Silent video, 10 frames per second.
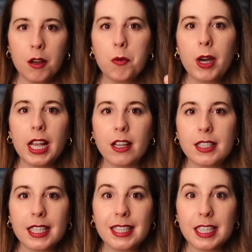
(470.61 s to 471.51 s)
What
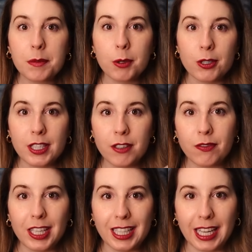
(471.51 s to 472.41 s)
else is this person
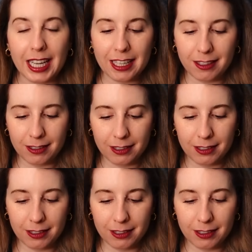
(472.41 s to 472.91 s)
feeling?